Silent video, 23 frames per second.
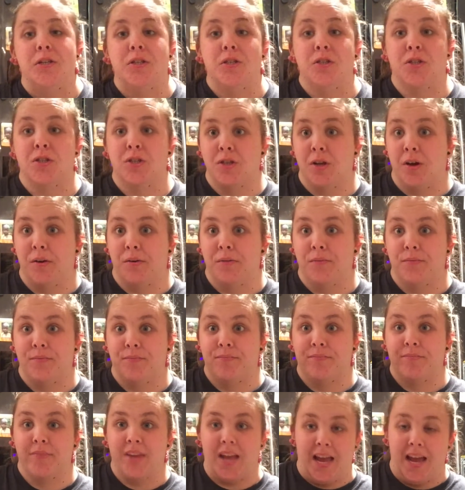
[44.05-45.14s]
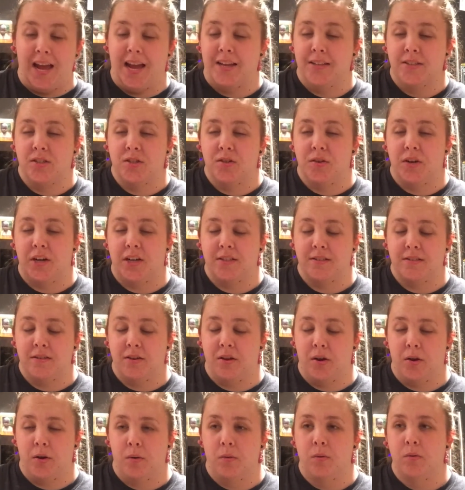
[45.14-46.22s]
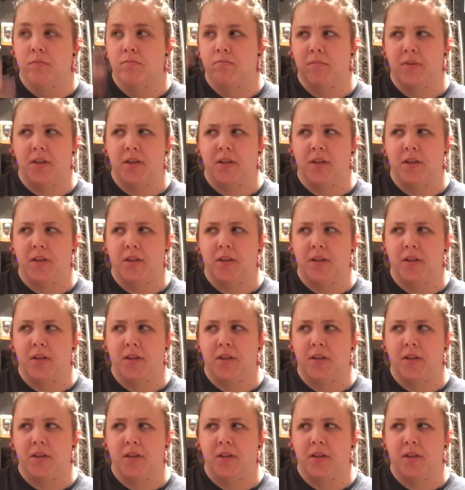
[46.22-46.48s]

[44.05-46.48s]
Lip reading: So, as you guys know,